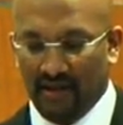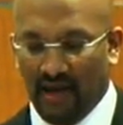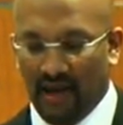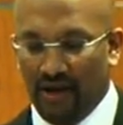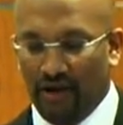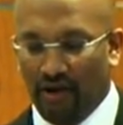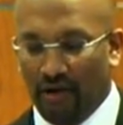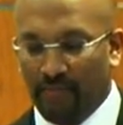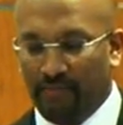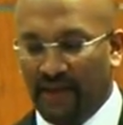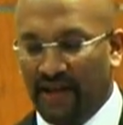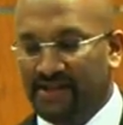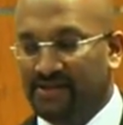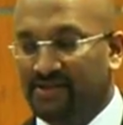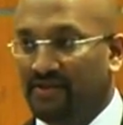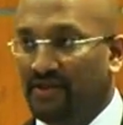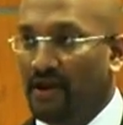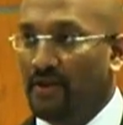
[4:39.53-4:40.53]
and not
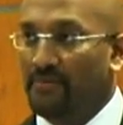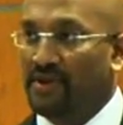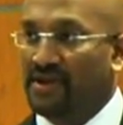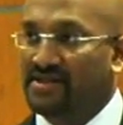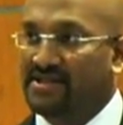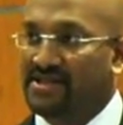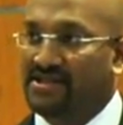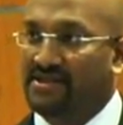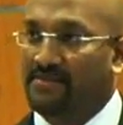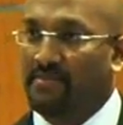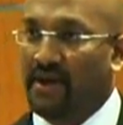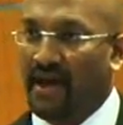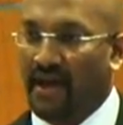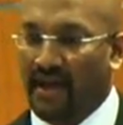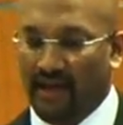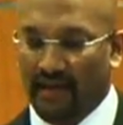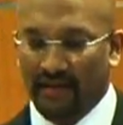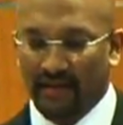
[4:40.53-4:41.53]
based on their ability to
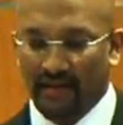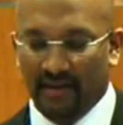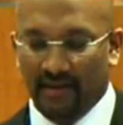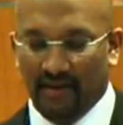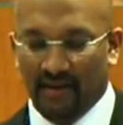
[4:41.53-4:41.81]
pay